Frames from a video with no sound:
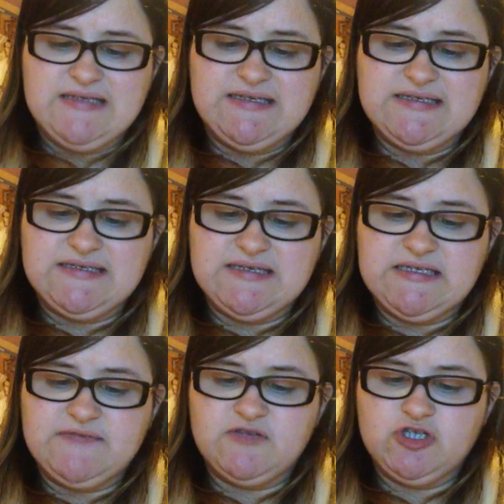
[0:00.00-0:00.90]
This
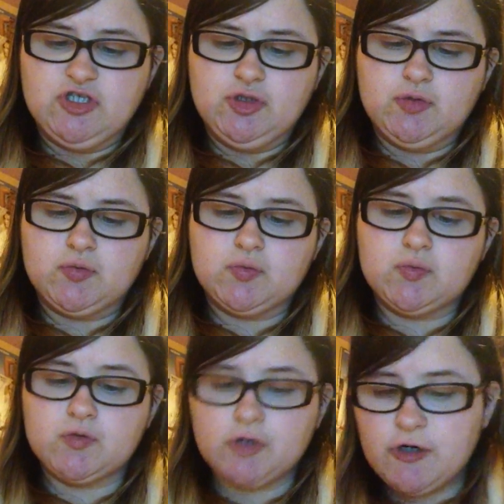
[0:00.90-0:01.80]
is the
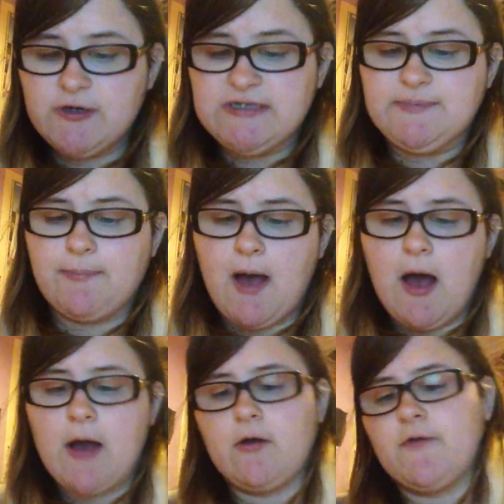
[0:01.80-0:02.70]
truest
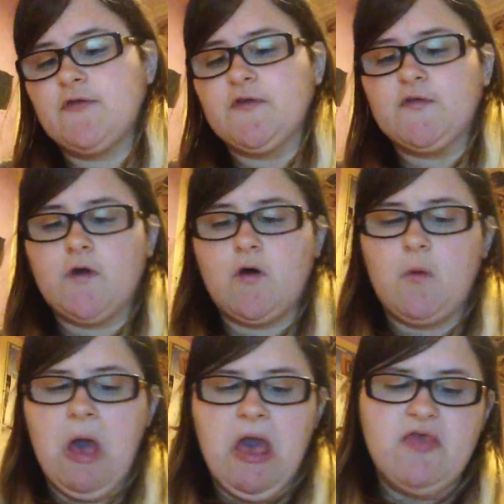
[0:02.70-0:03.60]
part of your soul,